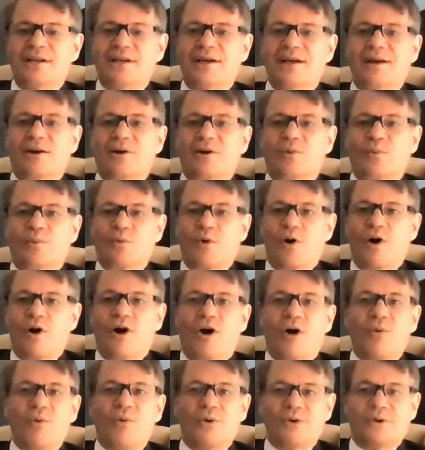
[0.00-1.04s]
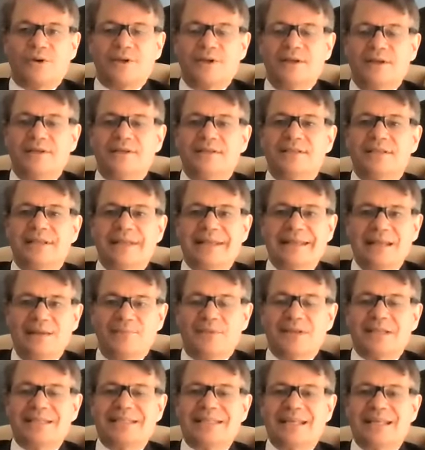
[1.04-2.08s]
and are all working to keep
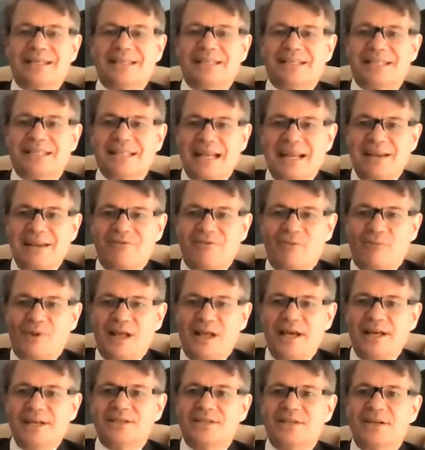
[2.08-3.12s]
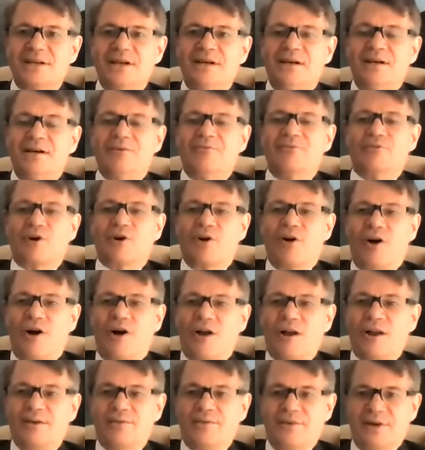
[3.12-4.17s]
this a safe place for
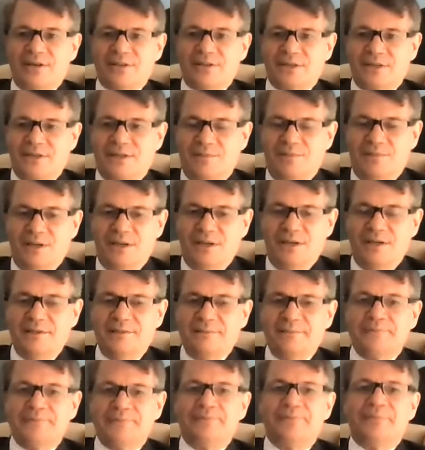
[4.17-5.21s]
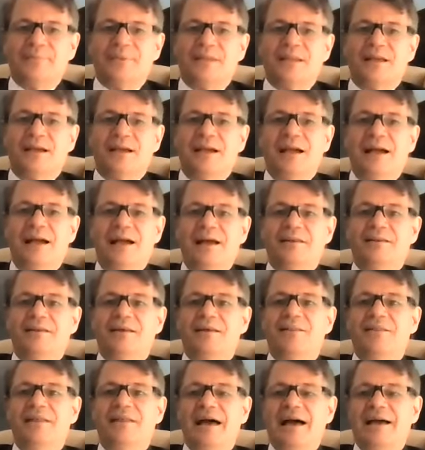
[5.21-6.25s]
all of us to be. And
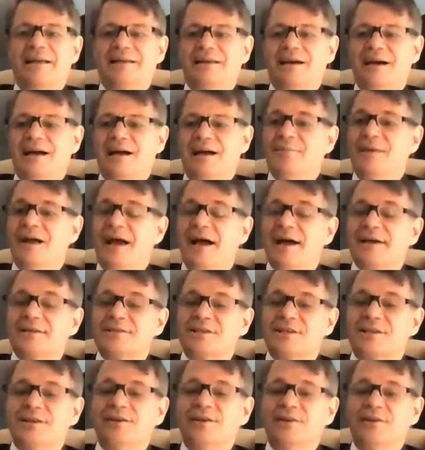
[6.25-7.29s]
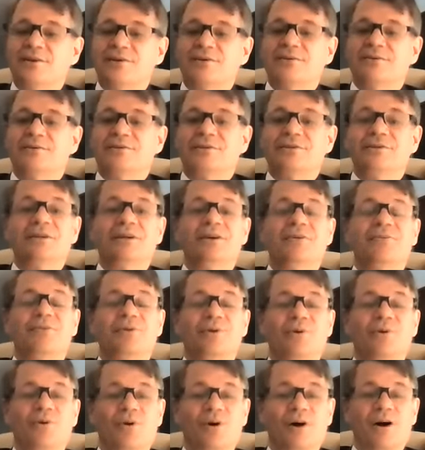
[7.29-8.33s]
that I'm asking you, if
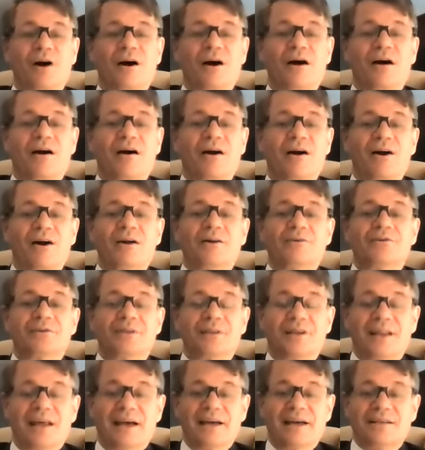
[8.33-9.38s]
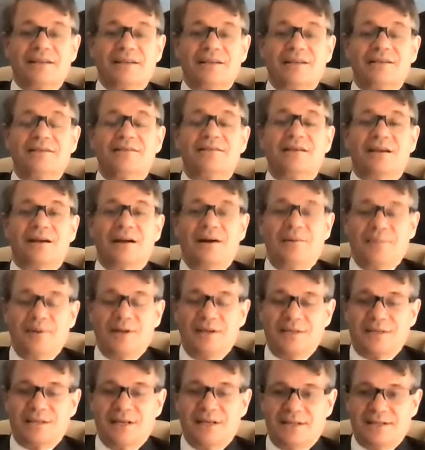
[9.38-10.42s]
you are selected, to come
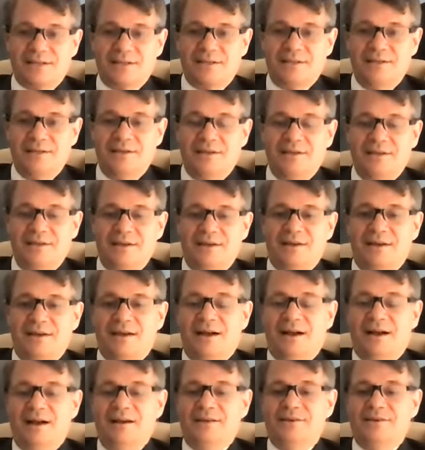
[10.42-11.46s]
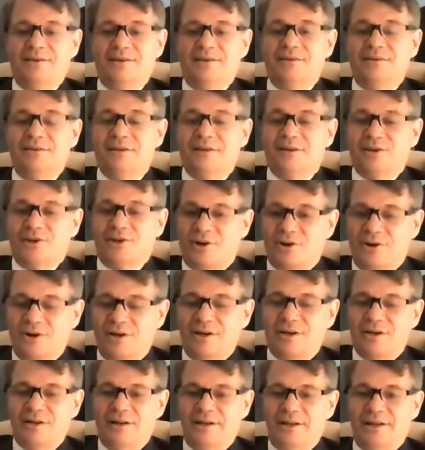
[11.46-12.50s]
get tested. I
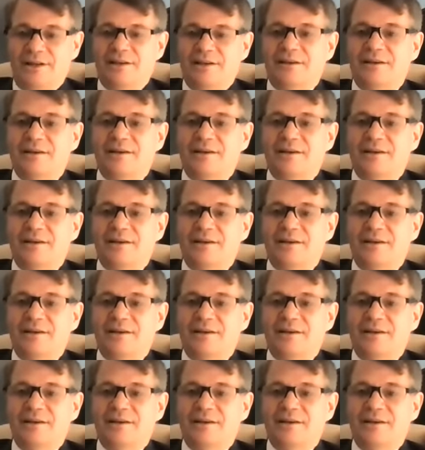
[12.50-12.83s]
currently